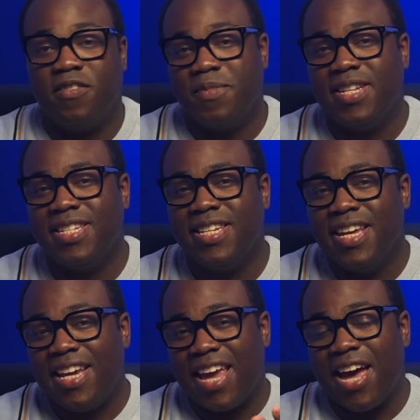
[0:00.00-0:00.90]
meters
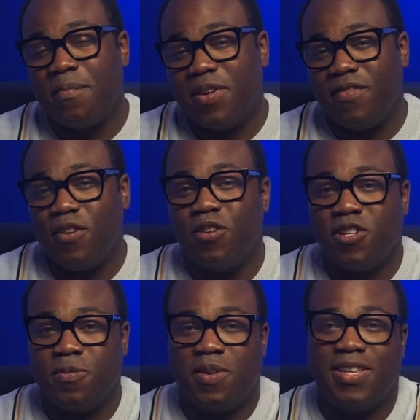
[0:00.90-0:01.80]
can't be
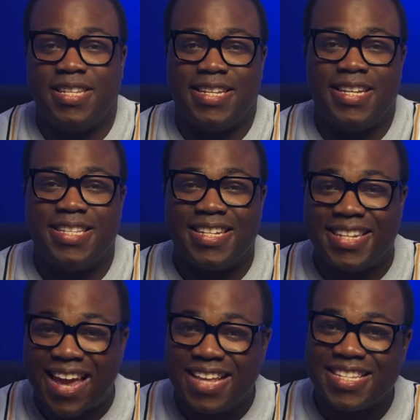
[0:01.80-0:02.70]
focused by this lens,
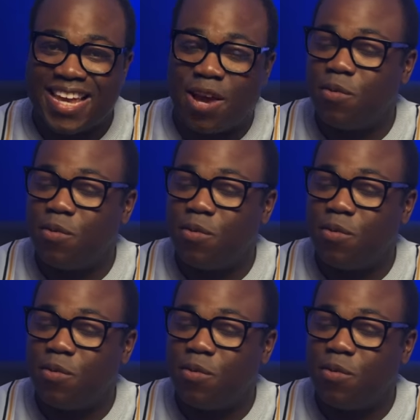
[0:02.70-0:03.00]
and that's our